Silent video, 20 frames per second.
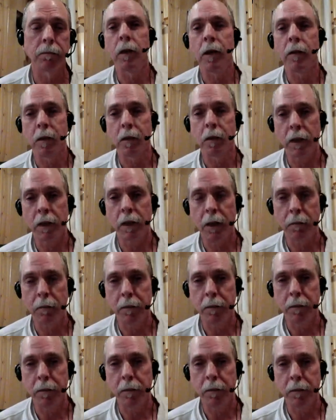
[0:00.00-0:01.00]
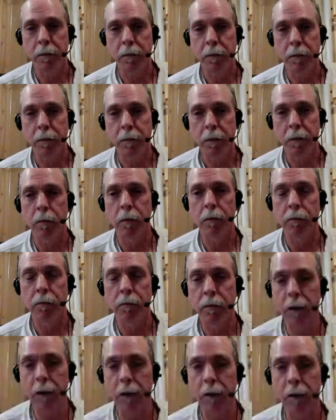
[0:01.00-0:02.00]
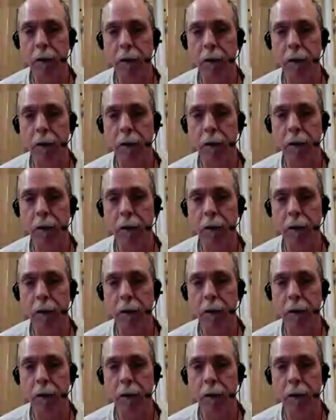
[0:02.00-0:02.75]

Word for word: You have to set up the, the hummingbird feeder.